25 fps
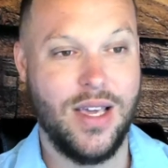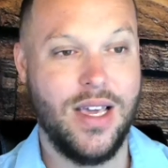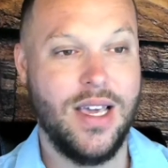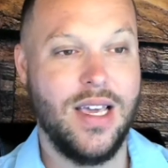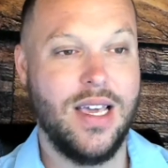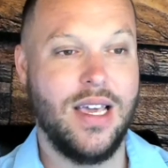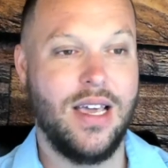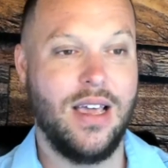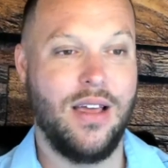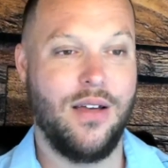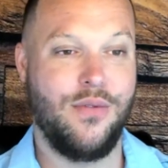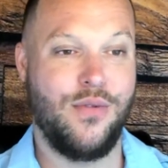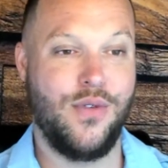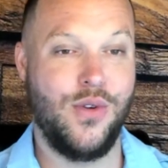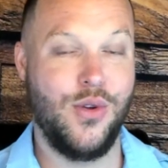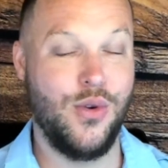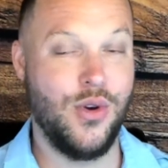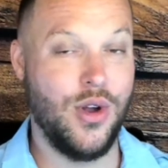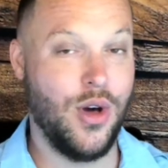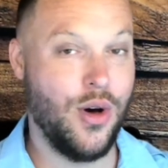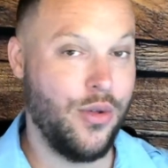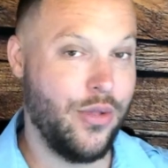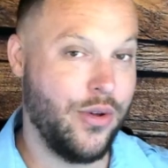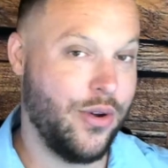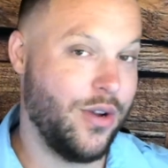If you know
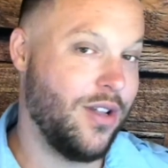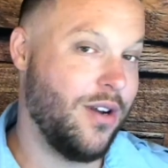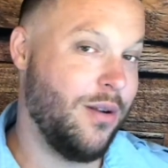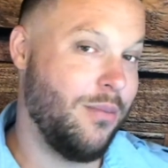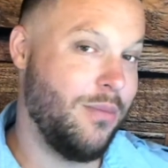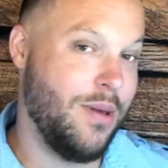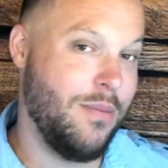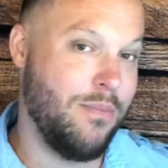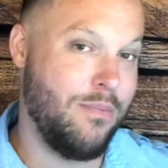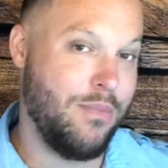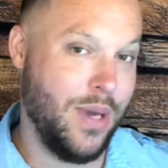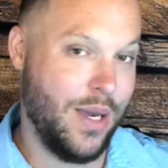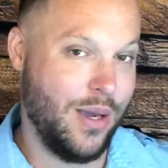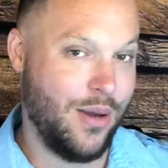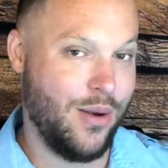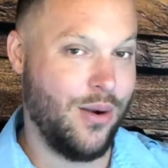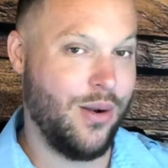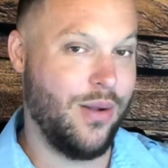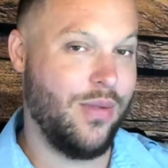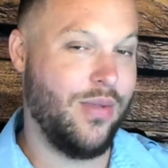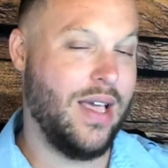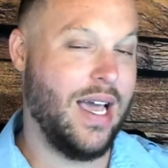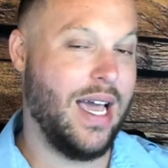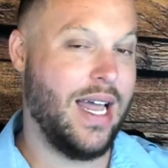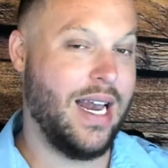they're going to be bigger in
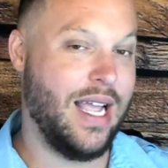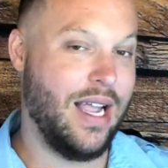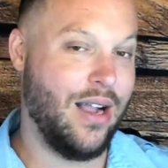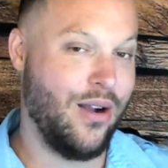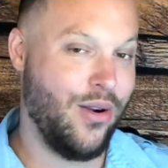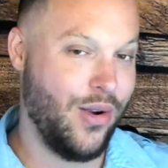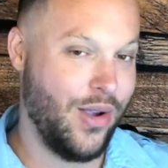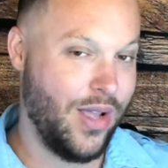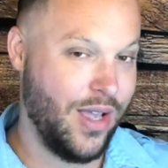that area,